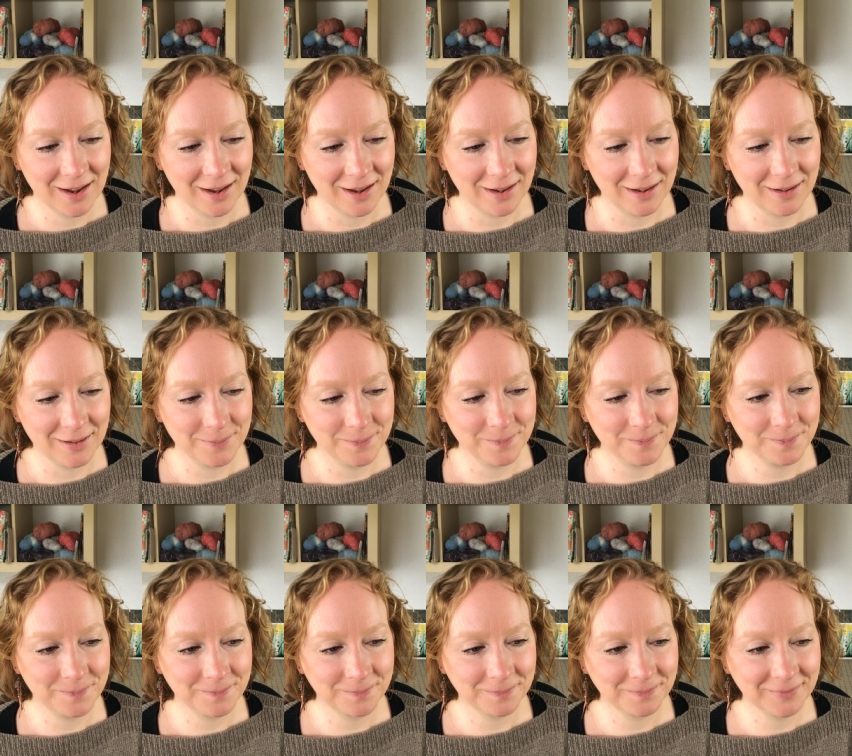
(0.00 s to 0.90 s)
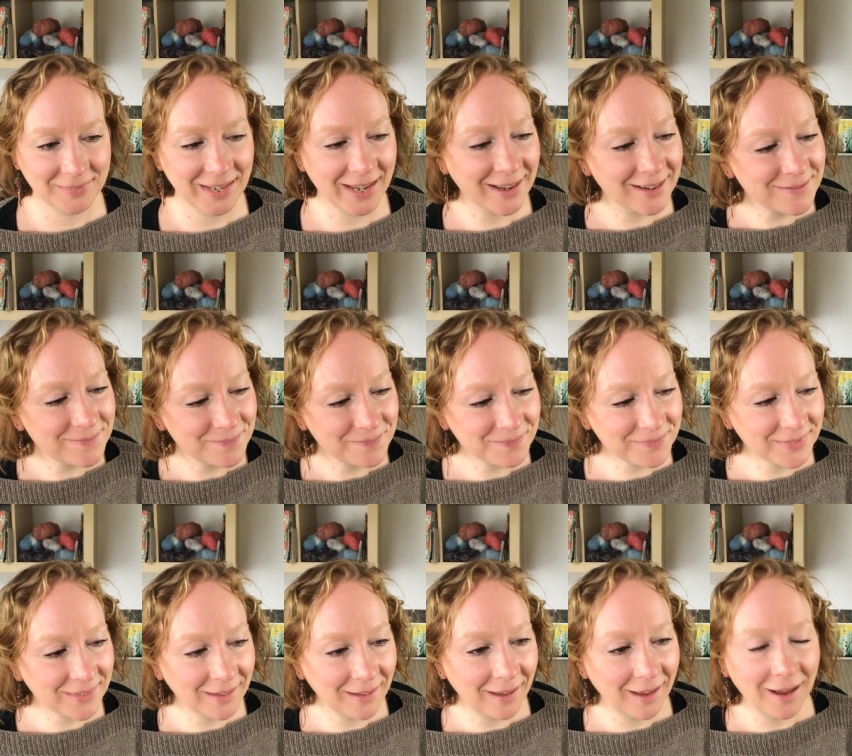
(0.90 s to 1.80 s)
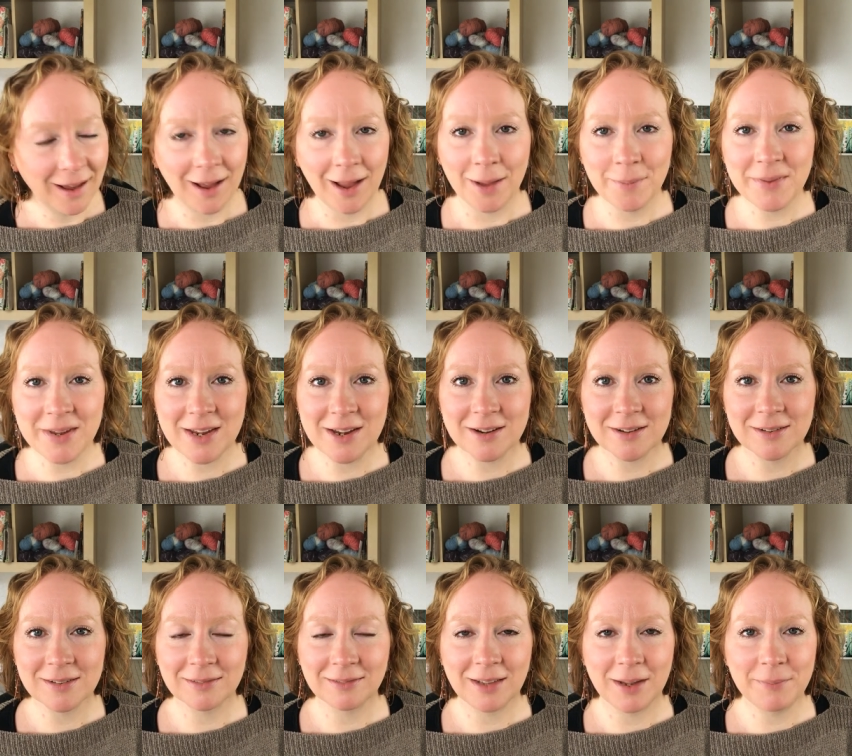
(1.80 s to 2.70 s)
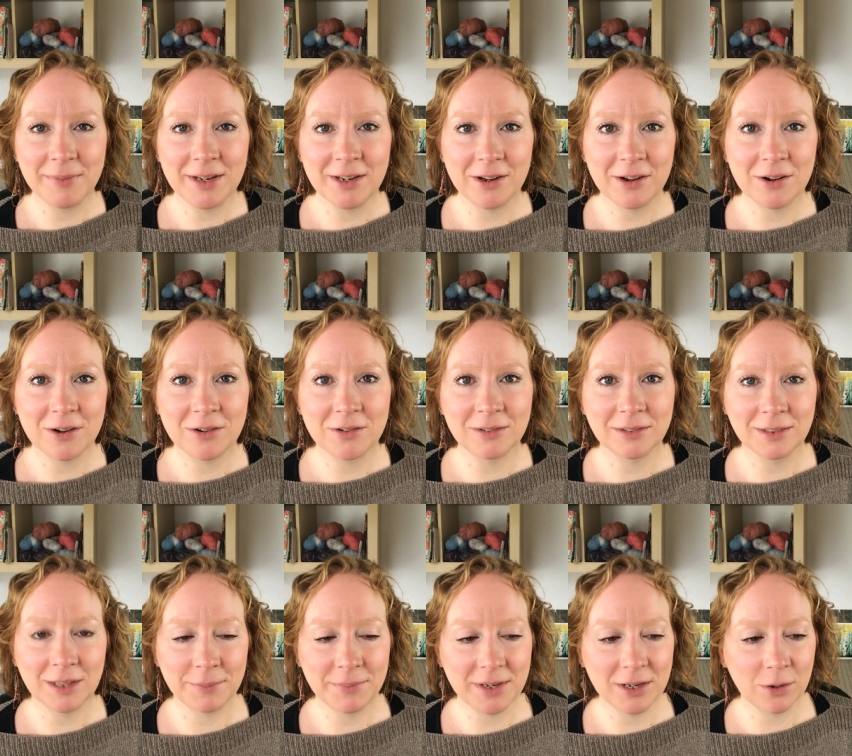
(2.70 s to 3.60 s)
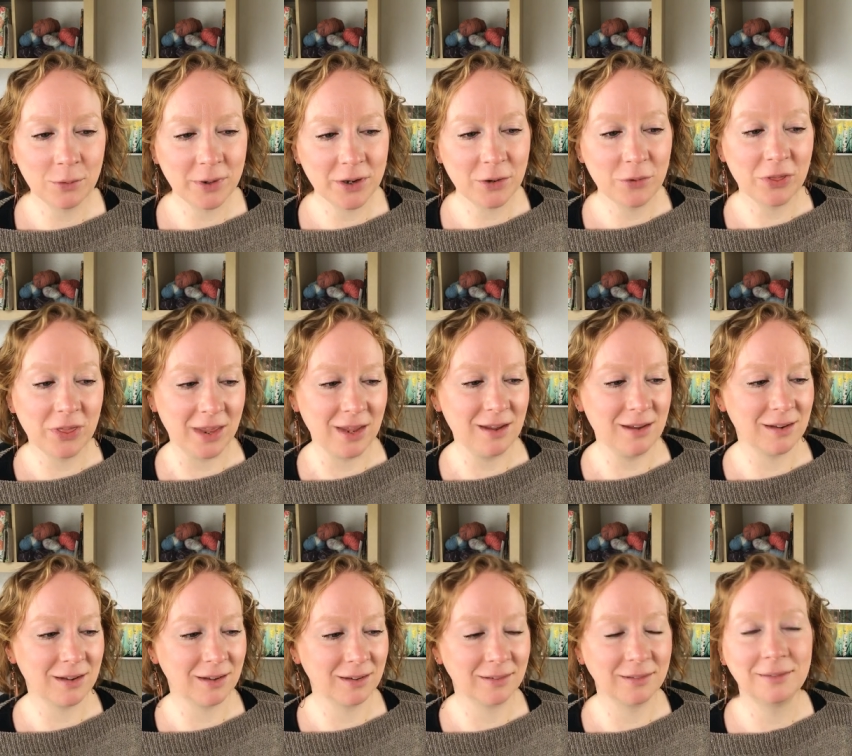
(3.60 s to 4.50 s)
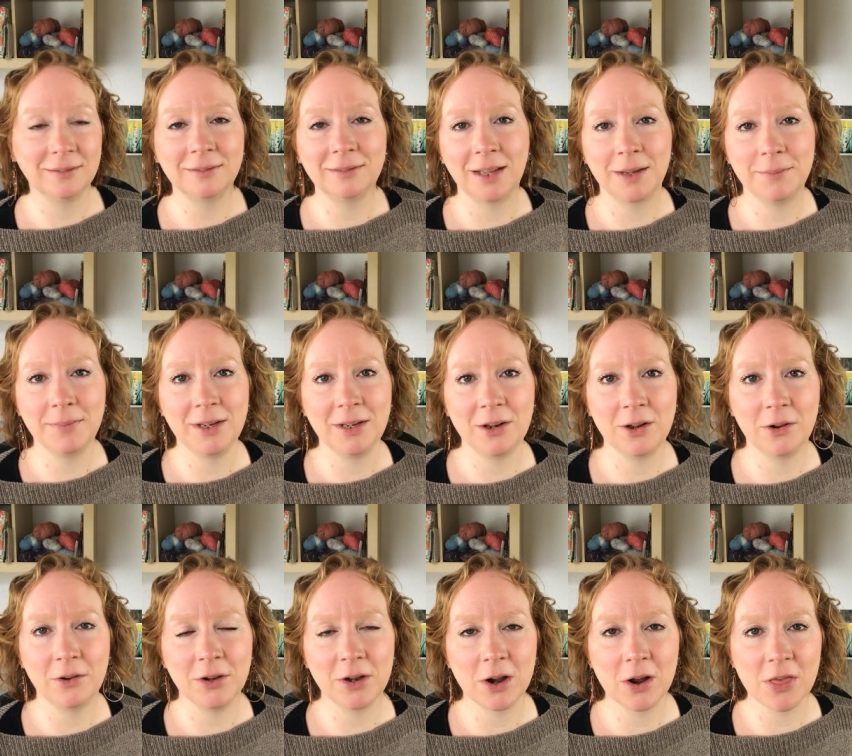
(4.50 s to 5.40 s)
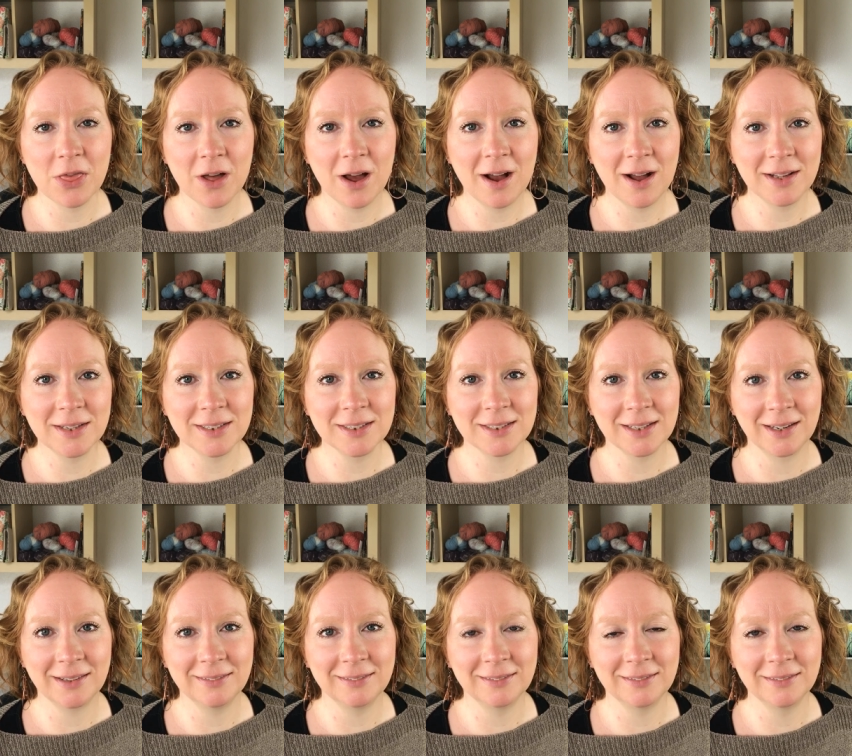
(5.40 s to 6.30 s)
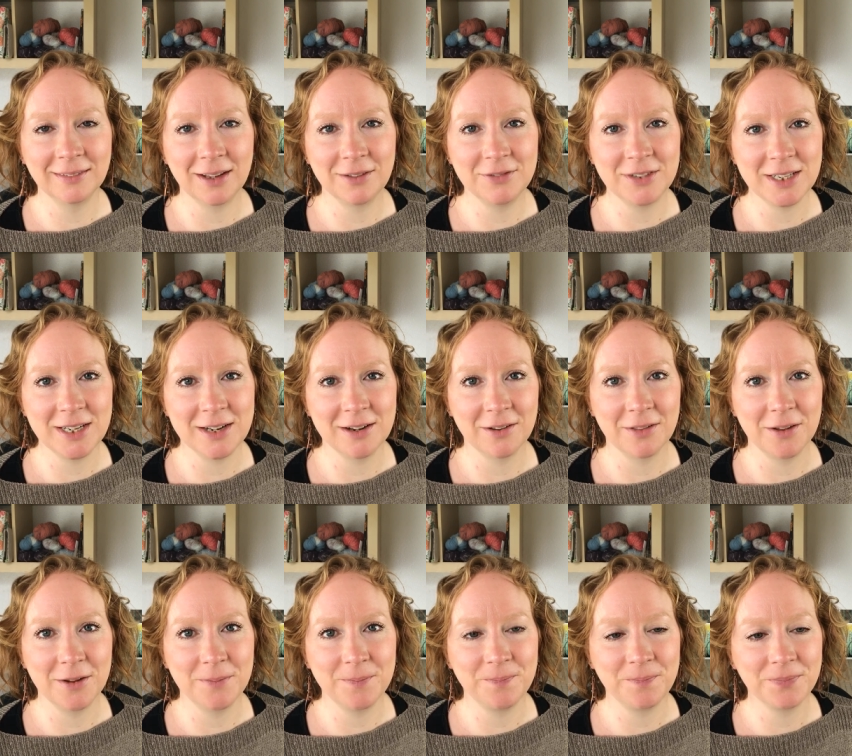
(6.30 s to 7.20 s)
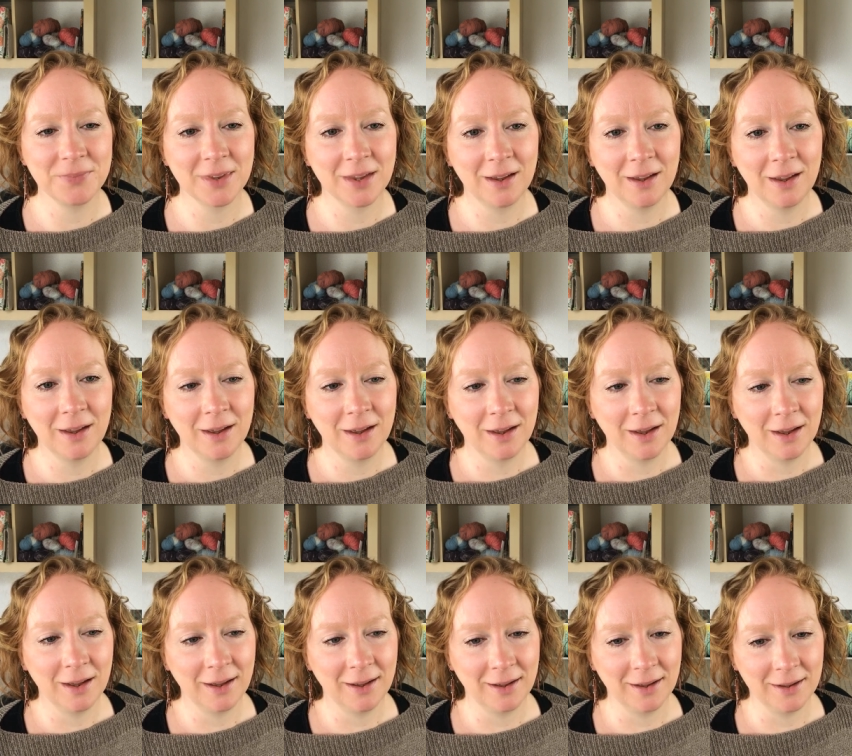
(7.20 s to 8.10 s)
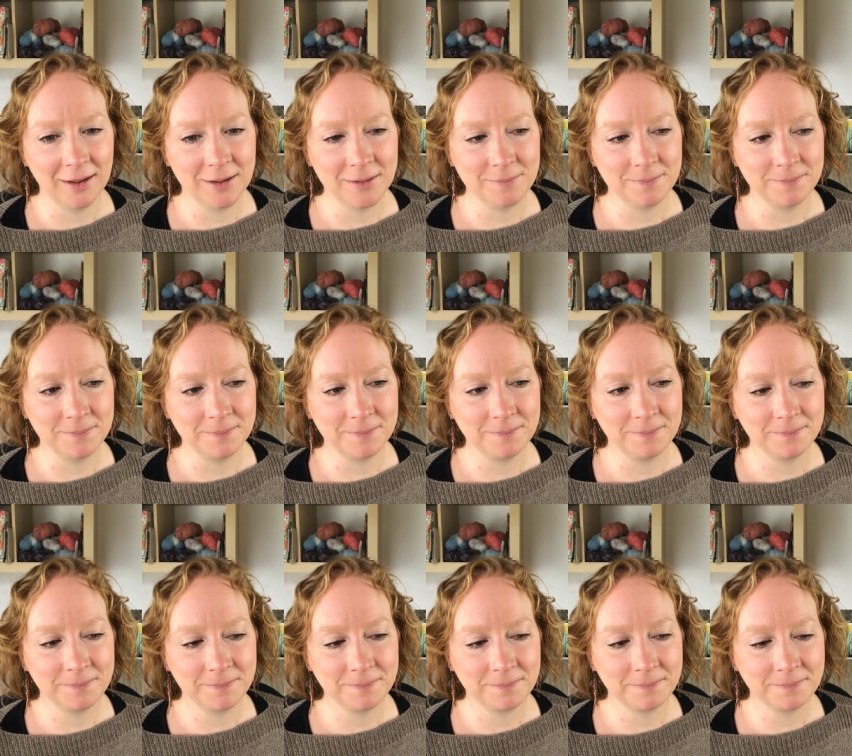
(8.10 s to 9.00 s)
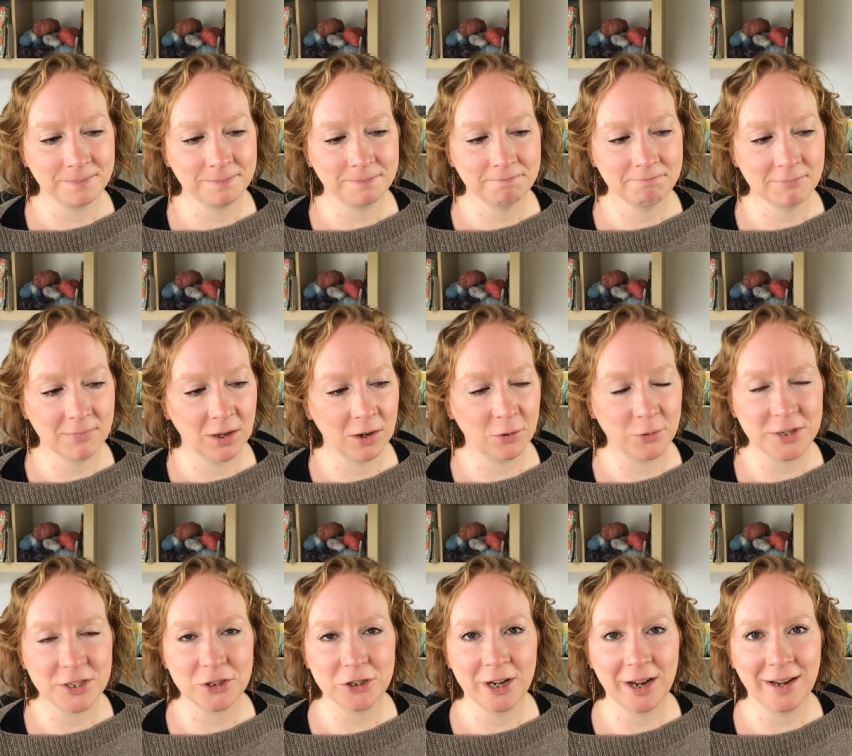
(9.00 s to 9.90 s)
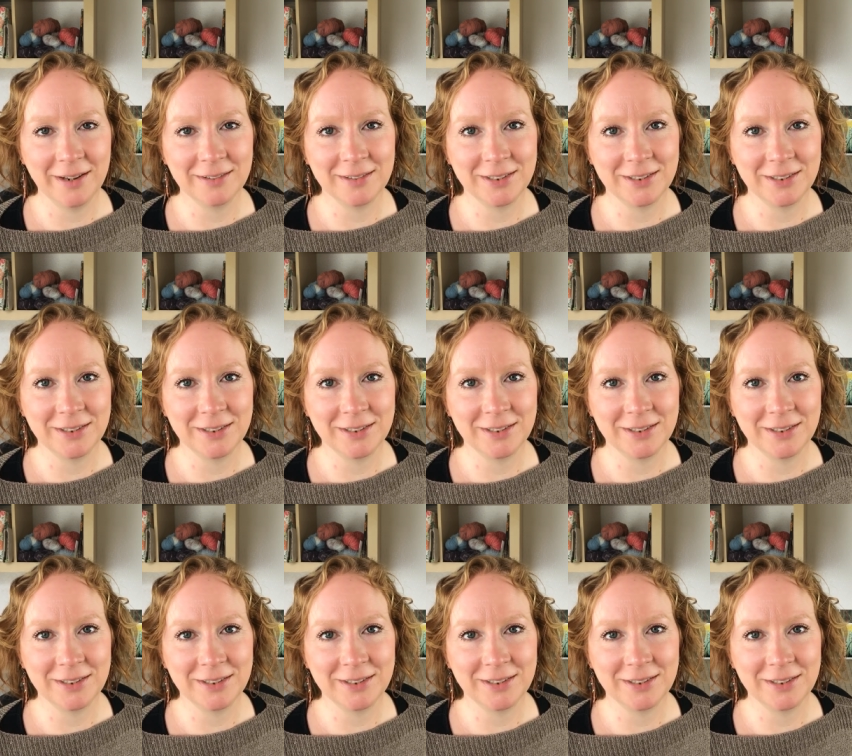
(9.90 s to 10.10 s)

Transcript: um, yeah, I'm here. Let me know. Let me know what you think. Let me know your thoughts. I'd love to hear them. Um, always trying